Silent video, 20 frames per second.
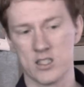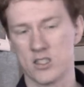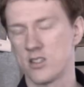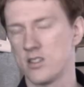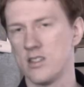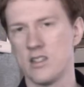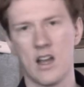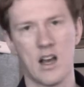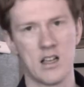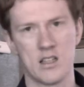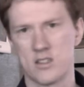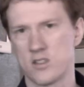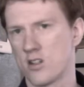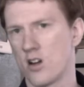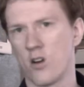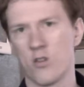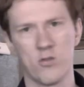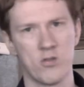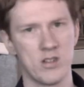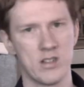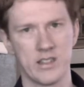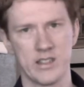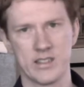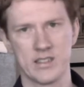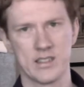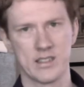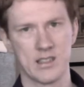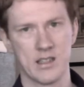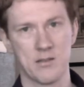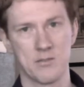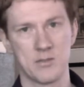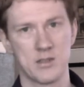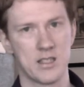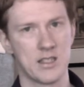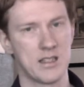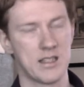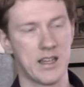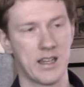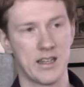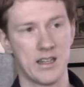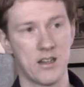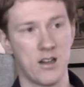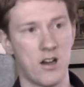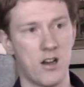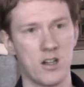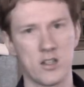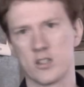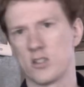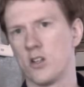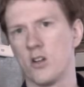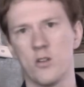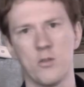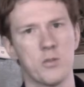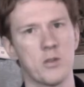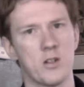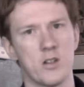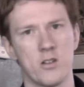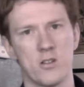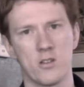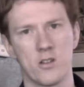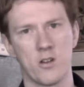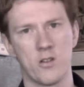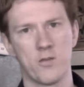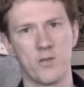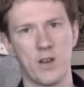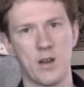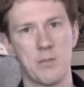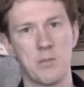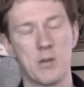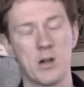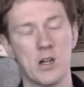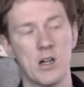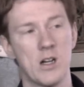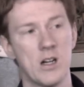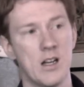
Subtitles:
not start releasing them till like October or November.